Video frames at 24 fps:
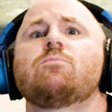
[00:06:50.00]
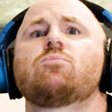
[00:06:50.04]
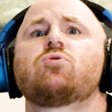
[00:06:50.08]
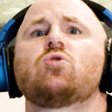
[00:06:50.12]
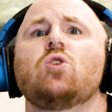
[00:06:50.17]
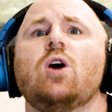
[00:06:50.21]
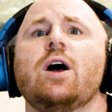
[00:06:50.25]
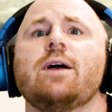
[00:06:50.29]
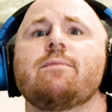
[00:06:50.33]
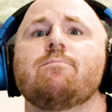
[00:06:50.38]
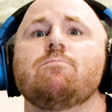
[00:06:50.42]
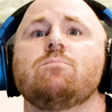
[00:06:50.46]

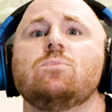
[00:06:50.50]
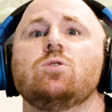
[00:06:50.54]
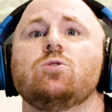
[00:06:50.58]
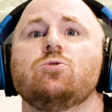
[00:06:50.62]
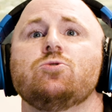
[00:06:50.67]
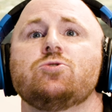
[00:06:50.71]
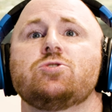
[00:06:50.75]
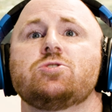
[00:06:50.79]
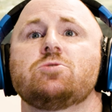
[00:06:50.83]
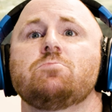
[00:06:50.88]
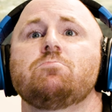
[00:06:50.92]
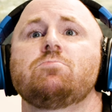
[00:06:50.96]
Prime
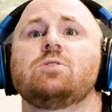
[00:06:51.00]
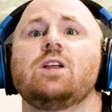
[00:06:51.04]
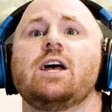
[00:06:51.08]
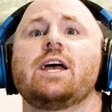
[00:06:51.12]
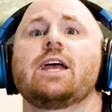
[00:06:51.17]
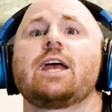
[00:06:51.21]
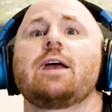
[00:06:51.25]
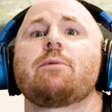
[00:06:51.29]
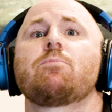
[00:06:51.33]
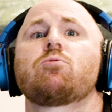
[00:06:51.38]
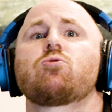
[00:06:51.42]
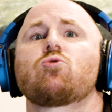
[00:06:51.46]
Moose
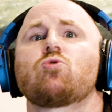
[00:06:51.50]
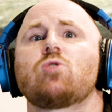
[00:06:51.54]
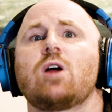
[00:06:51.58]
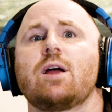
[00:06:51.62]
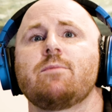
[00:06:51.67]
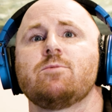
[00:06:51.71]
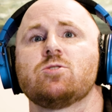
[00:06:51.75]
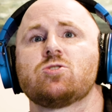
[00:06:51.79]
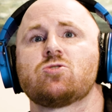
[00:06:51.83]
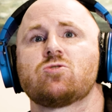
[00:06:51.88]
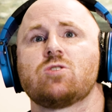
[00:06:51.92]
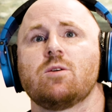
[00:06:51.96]
playing a
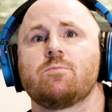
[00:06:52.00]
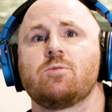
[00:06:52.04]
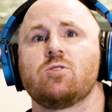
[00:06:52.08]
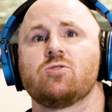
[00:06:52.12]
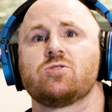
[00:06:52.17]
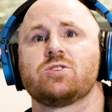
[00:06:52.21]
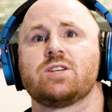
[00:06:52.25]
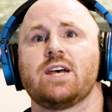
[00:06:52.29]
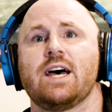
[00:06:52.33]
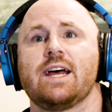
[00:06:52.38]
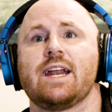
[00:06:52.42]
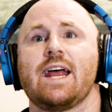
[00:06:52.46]
Primus
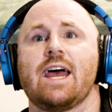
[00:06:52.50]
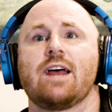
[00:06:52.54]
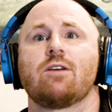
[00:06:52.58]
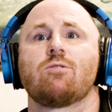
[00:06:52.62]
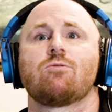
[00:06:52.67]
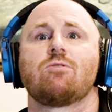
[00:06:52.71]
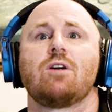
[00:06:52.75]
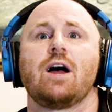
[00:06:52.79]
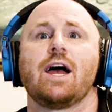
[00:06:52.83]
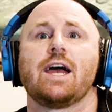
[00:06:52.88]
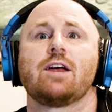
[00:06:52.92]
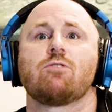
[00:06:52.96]
tribute set,
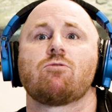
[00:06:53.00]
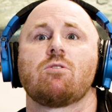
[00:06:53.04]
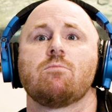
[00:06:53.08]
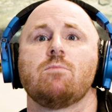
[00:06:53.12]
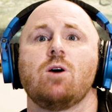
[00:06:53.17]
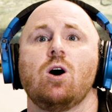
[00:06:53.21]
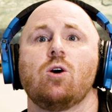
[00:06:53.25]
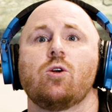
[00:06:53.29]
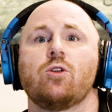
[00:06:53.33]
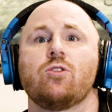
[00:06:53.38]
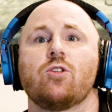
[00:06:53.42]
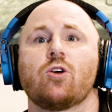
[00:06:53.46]
and Ryan
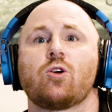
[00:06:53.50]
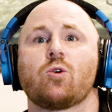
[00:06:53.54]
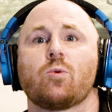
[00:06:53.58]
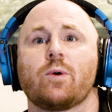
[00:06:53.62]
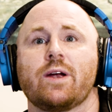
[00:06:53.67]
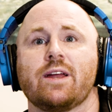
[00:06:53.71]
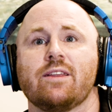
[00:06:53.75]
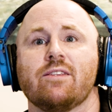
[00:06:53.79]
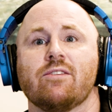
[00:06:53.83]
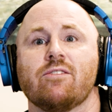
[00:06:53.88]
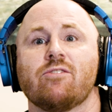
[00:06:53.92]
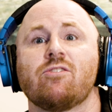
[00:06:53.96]
Ramone and the
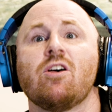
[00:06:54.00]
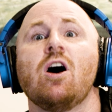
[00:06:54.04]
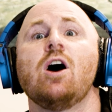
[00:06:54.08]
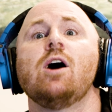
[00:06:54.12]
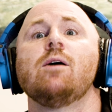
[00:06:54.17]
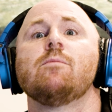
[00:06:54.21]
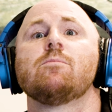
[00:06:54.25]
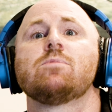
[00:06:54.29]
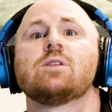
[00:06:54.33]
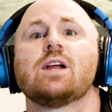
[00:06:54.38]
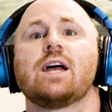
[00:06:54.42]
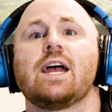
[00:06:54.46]
Cretins
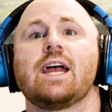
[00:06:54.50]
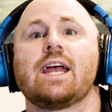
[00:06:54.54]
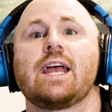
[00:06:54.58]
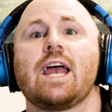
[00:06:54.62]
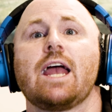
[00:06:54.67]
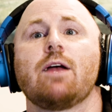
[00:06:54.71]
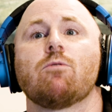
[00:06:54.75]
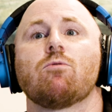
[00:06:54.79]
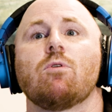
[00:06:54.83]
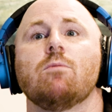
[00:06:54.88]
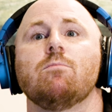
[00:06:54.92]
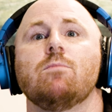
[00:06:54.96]
playing
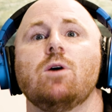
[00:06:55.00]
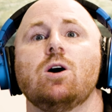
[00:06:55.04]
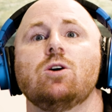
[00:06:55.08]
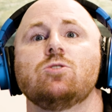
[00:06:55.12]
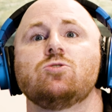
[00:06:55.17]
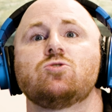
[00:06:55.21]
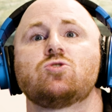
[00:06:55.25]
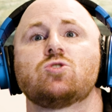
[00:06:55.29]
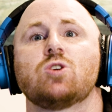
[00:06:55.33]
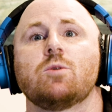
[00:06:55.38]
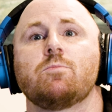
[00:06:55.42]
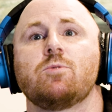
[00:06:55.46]
a
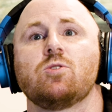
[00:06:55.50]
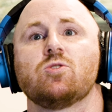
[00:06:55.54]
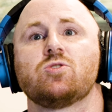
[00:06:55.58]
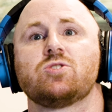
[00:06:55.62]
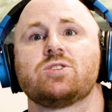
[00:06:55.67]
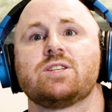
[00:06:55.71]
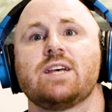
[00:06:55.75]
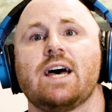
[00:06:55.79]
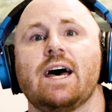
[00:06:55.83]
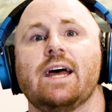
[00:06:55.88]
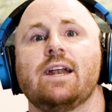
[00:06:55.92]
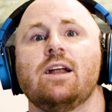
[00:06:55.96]
Ramones tribute
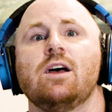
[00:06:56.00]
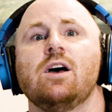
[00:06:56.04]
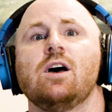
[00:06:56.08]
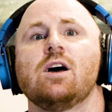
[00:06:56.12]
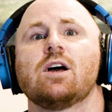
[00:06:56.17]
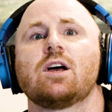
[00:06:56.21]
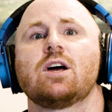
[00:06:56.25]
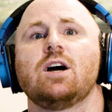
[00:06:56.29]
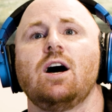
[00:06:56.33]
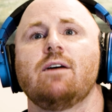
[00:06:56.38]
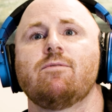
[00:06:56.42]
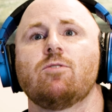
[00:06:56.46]
set.
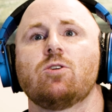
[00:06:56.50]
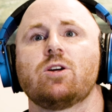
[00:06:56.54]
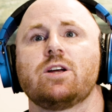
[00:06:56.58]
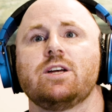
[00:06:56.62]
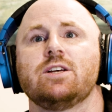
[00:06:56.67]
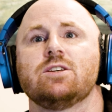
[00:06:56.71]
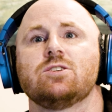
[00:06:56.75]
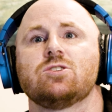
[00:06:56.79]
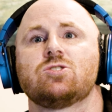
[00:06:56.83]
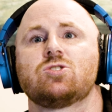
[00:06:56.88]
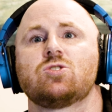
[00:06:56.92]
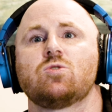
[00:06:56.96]
Cover
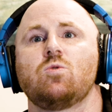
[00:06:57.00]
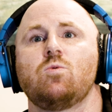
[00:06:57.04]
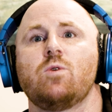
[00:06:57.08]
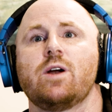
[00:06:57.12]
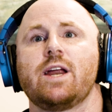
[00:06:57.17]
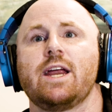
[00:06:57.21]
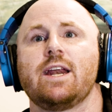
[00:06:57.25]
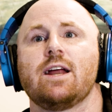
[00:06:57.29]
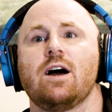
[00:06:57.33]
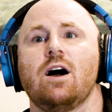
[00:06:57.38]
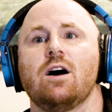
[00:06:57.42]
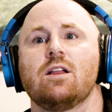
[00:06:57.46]
is
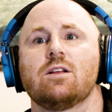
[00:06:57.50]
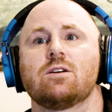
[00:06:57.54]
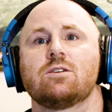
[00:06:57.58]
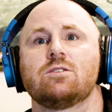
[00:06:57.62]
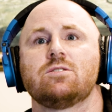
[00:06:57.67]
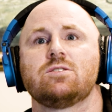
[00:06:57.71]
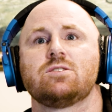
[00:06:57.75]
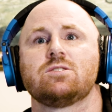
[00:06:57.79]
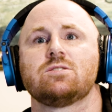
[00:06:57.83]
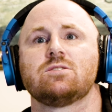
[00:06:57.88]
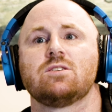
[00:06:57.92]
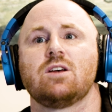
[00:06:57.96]

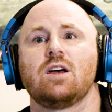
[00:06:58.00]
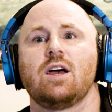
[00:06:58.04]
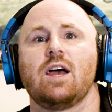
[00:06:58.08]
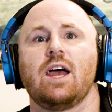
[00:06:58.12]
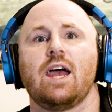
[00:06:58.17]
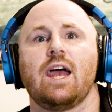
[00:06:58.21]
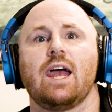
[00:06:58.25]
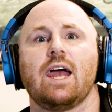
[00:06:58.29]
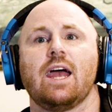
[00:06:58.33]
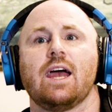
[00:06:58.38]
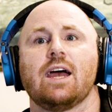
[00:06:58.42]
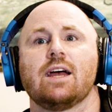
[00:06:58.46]
$20,
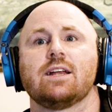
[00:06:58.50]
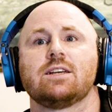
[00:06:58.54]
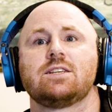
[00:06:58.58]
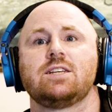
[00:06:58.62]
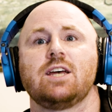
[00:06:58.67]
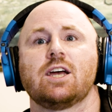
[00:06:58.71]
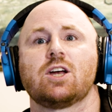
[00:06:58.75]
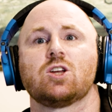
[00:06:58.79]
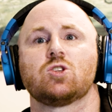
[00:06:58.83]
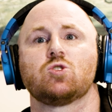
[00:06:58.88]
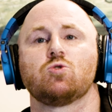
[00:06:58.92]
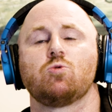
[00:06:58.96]
and
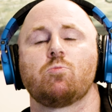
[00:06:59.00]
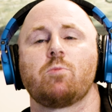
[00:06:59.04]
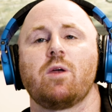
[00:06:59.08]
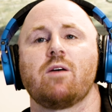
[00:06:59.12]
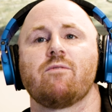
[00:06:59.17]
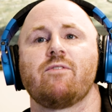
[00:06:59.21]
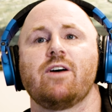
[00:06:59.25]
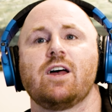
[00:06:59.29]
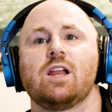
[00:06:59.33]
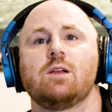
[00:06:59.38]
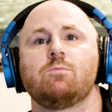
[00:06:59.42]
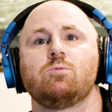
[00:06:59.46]
tickets will be
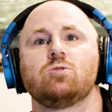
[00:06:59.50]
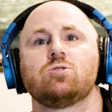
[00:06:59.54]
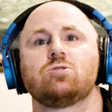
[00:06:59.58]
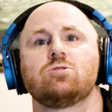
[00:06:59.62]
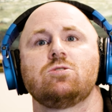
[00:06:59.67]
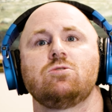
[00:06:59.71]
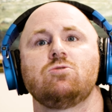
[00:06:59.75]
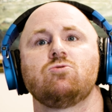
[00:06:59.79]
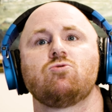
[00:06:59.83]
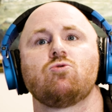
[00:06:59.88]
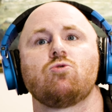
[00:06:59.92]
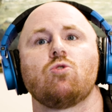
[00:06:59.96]
available
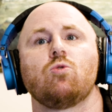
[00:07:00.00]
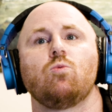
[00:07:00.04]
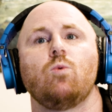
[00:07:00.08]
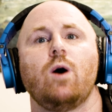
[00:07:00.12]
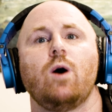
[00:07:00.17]
soon through the